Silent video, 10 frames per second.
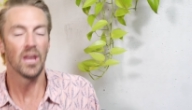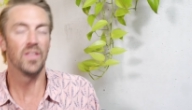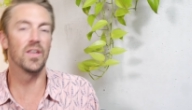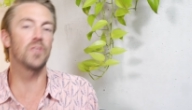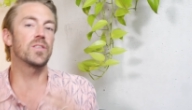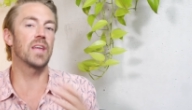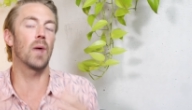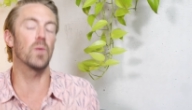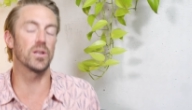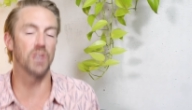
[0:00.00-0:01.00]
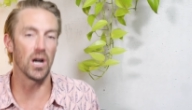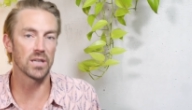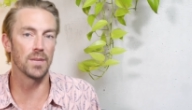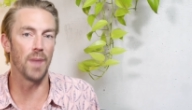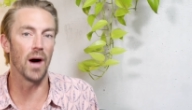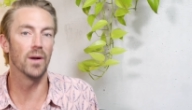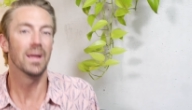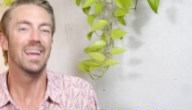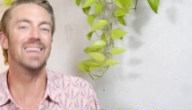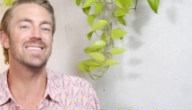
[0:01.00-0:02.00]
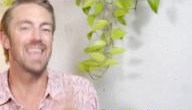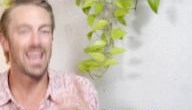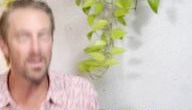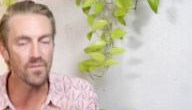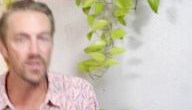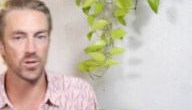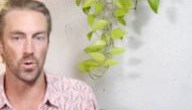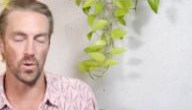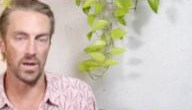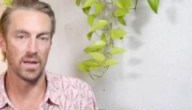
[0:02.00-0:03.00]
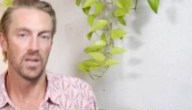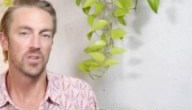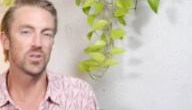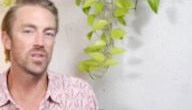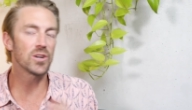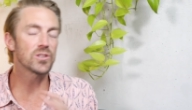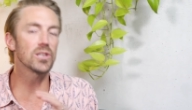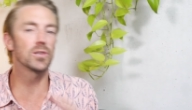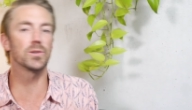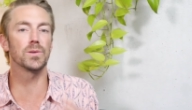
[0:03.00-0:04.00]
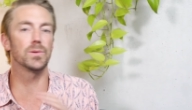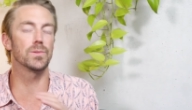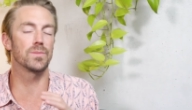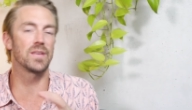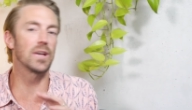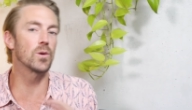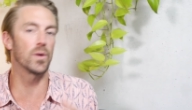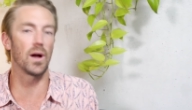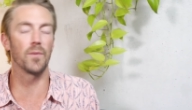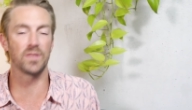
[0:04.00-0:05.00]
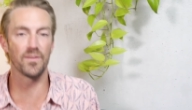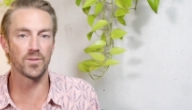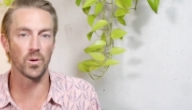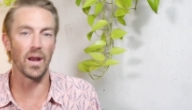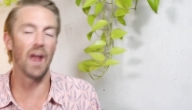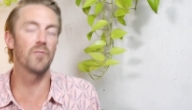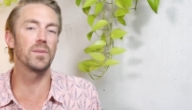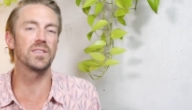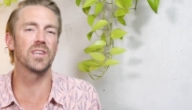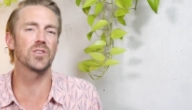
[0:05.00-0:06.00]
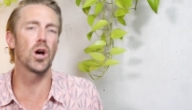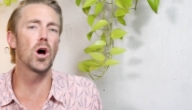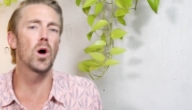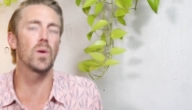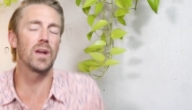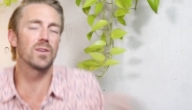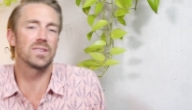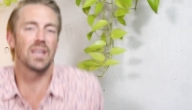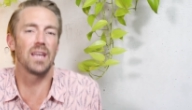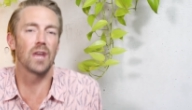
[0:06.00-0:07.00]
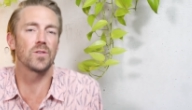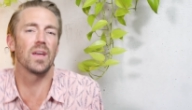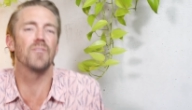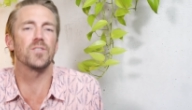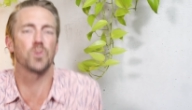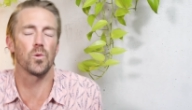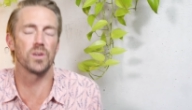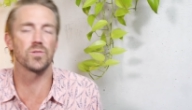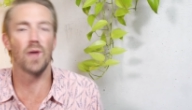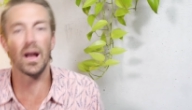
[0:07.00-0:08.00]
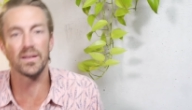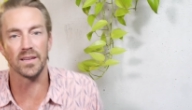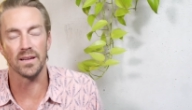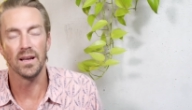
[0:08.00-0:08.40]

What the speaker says: The other thing I want to talk about is inventory. So there's a little thing going on with inventory. Everybody says, oh, here in San Diego, the inventory is rising.